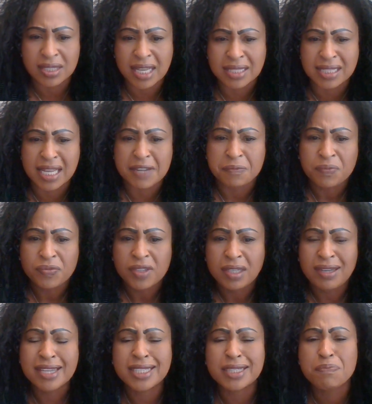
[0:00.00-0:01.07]
I say,
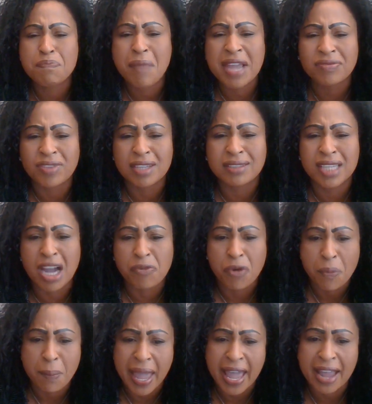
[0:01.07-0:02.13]
let's make the devil
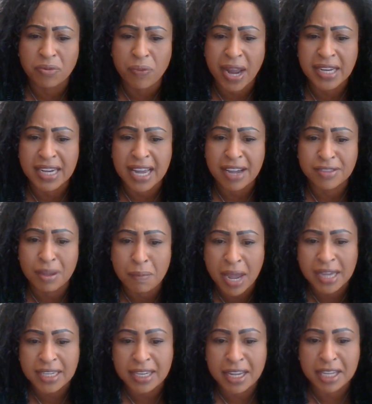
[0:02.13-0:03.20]
mad right now in the
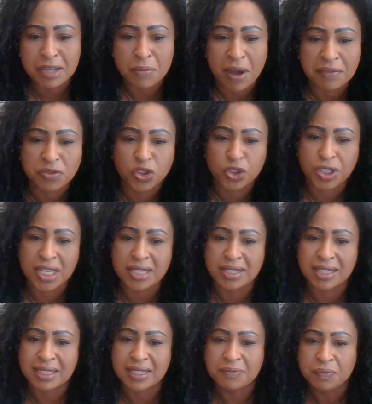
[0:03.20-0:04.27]
mighty name of
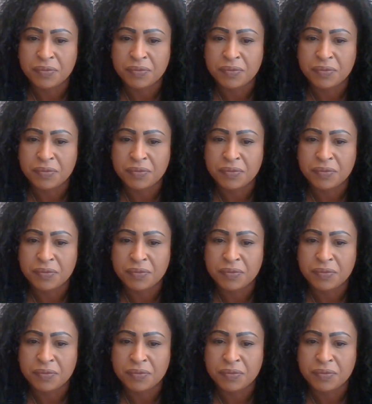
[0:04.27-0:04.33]
Jesus.